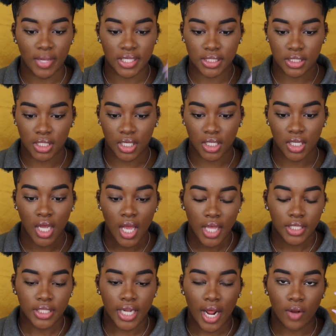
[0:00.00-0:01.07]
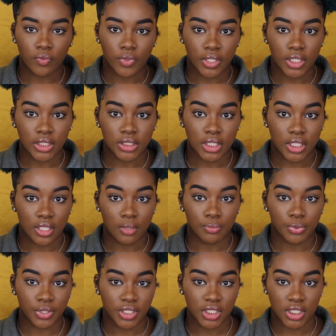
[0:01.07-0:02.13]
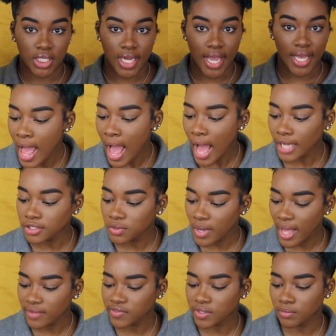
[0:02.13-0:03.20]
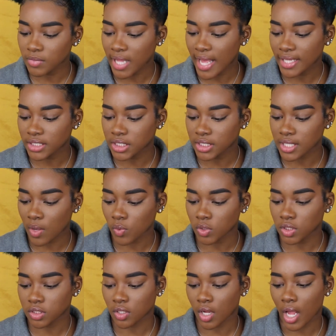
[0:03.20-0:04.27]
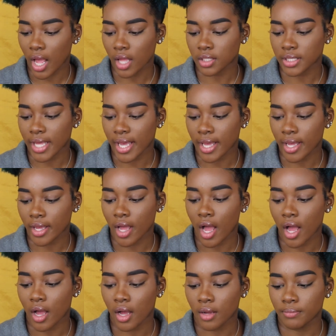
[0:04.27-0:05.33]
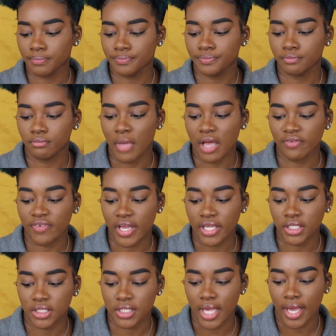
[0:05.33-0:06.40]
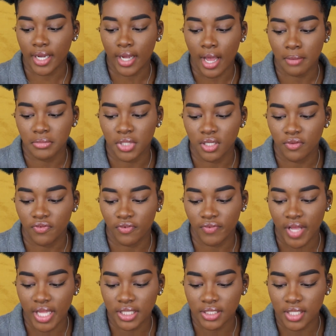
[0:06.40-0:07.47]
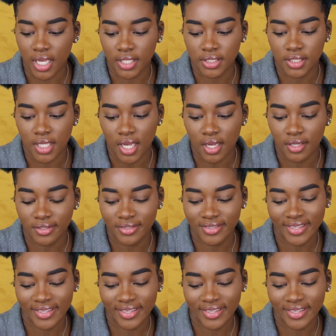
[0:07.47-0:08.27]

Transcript: my skin that I really did appreciate. I do have some lashes I wanna show y'all that um, my Valentine got me for Valentine's Day.